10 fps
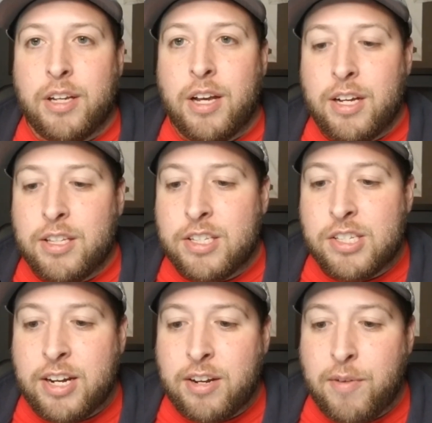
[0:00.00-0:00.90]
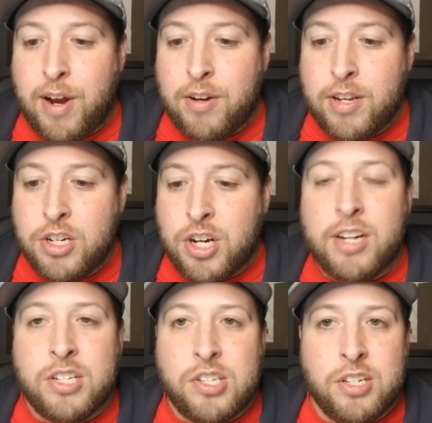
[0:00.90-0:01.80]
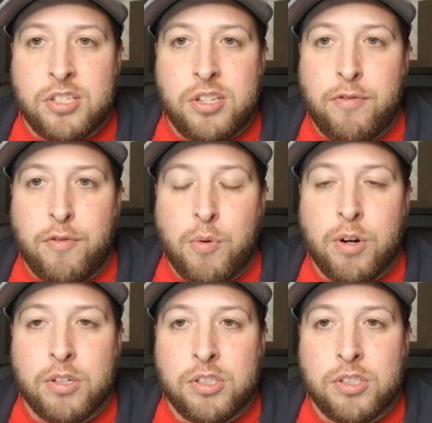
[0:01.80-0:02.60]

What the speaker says: The second round, he shot a 64.